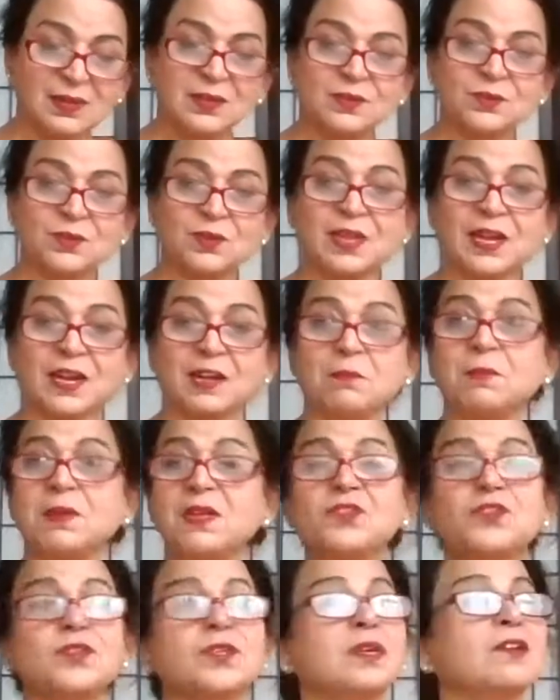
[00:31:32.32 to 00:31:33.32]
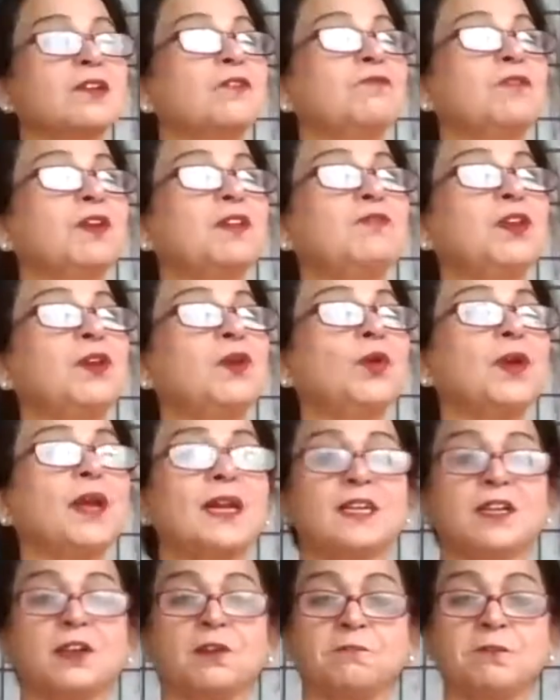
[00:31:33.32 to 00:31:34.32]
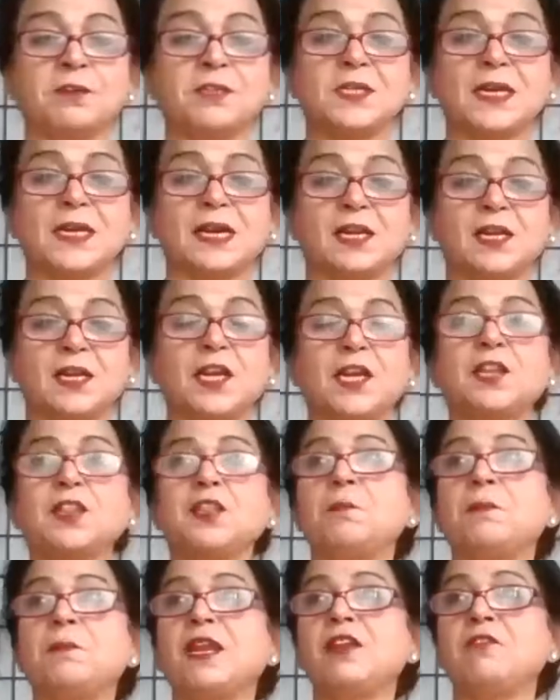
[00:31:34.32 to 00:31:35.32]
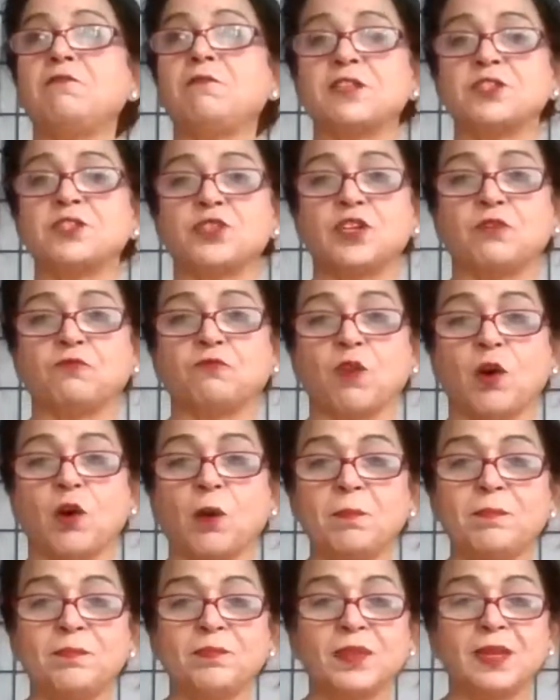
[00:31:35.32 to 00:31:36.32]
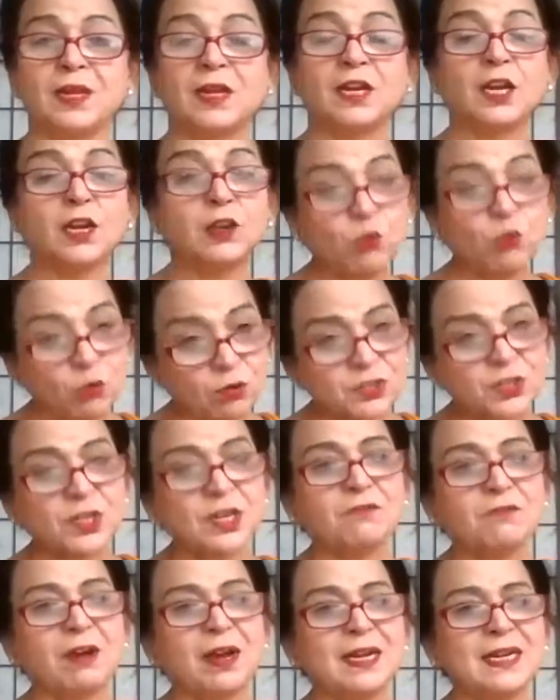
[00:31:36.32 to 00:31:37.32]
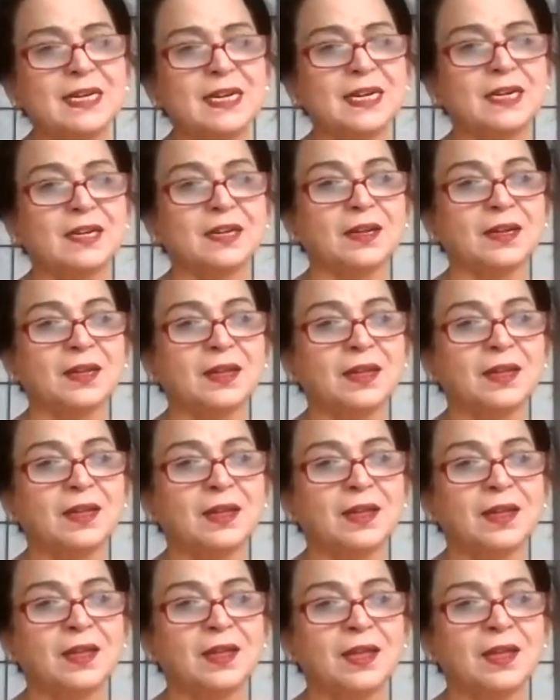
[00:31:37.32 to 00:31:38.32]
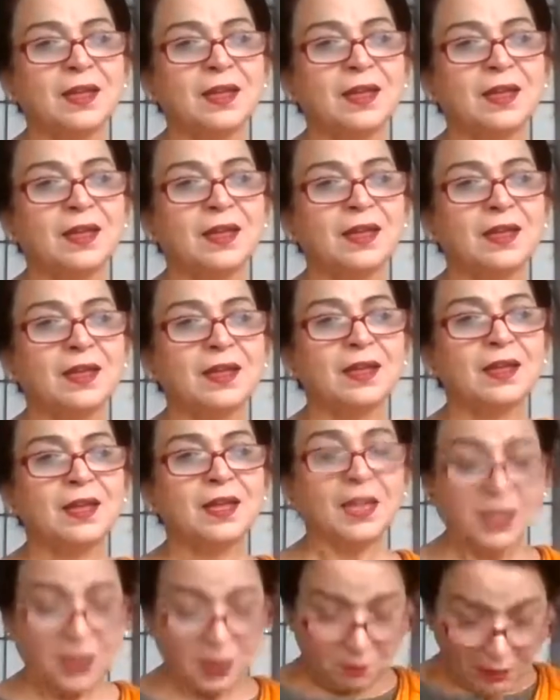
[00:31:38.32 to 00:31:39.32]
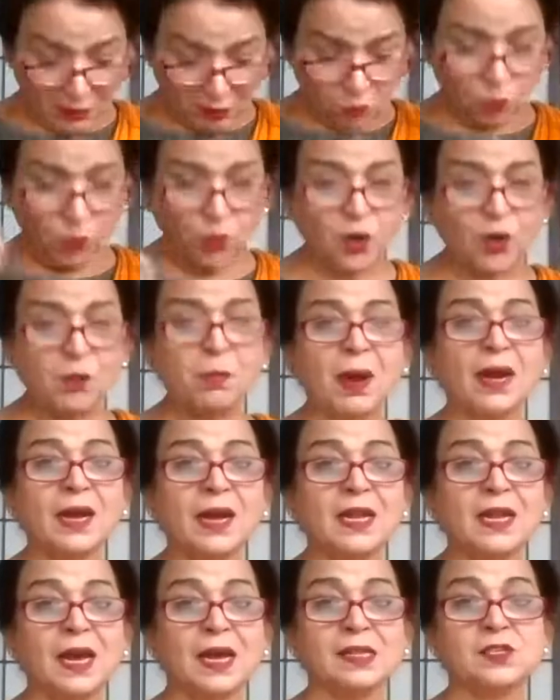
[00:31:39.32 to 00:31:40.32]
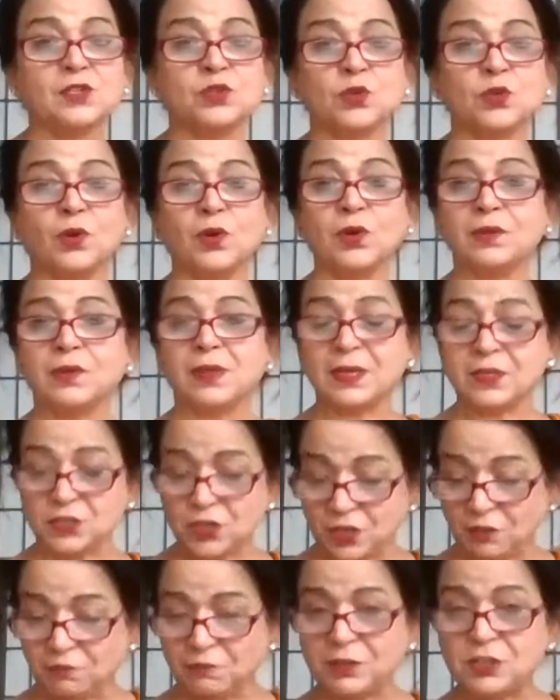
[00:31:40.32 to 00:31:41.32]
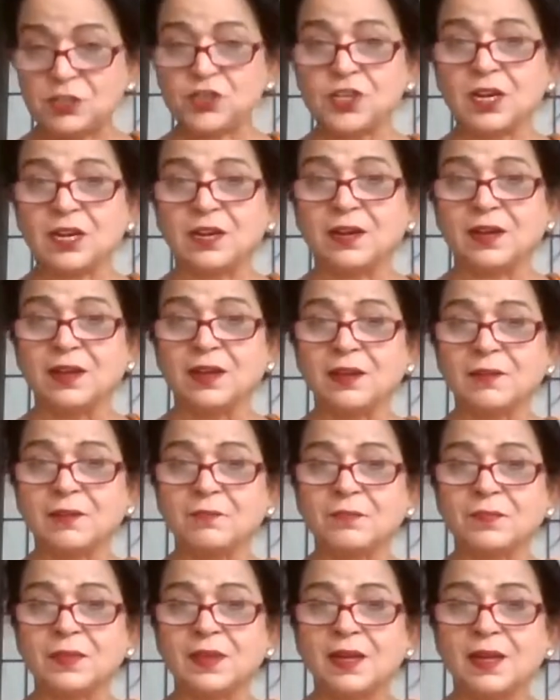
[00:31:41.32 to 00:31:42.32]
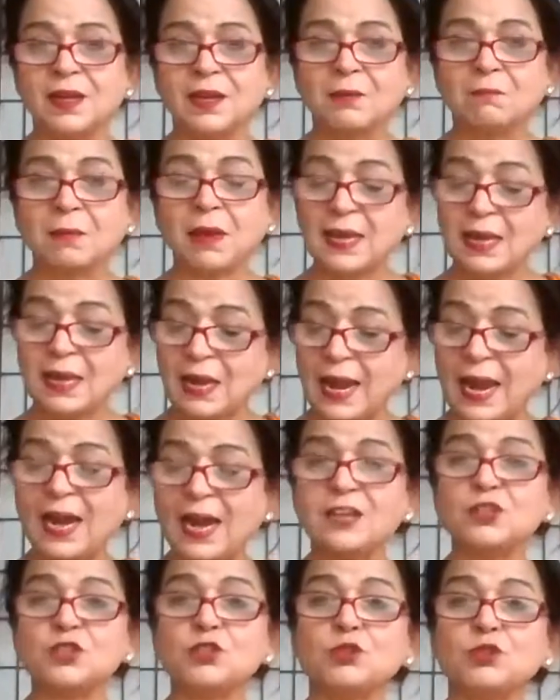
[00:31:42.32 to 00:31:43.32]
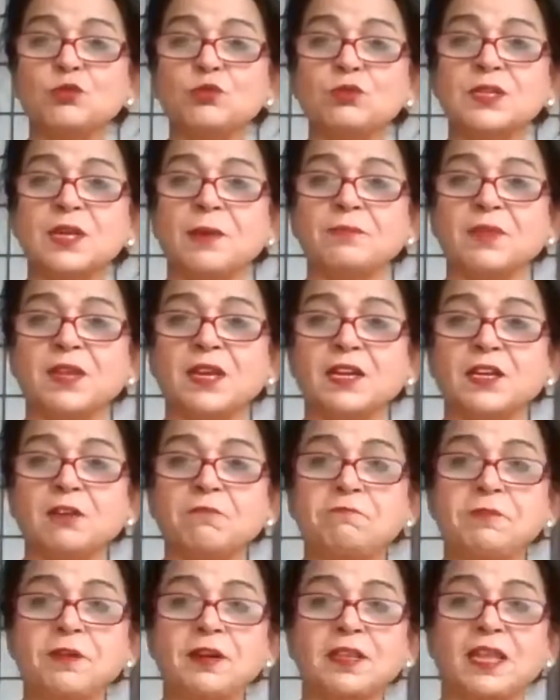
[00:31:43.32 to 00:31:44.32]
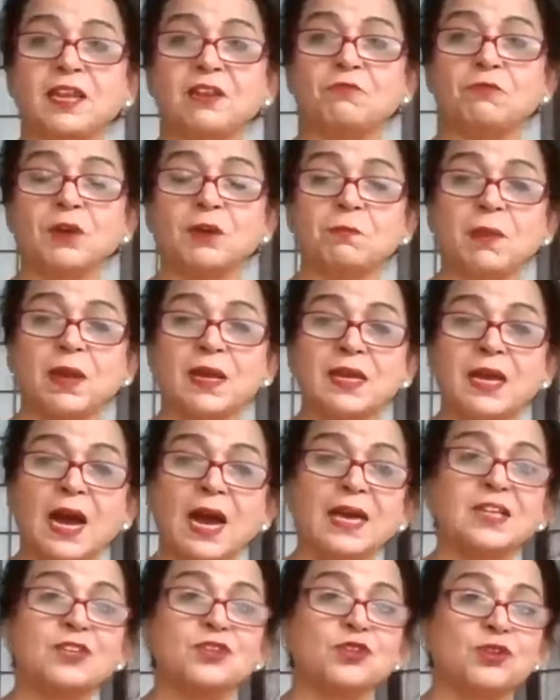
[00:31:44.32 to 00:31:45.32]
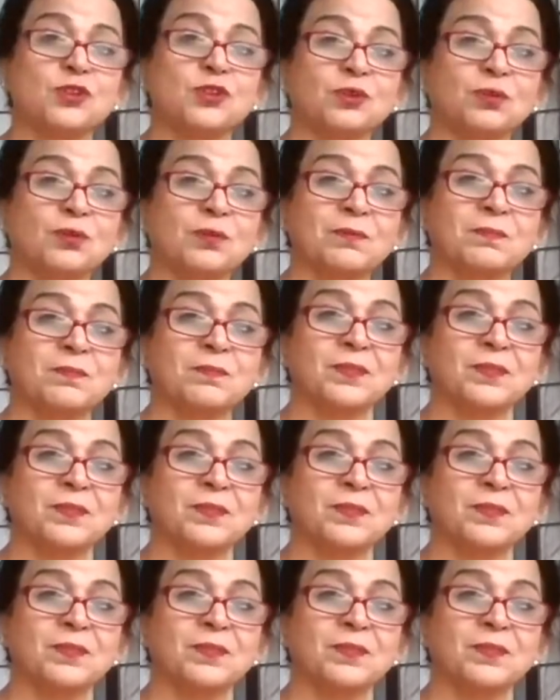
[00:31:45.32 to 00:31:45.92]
So that means when we look at it physically in the manifested form, it looks divided. In my own body also, there's a division. My hands do something different than what my eyes do.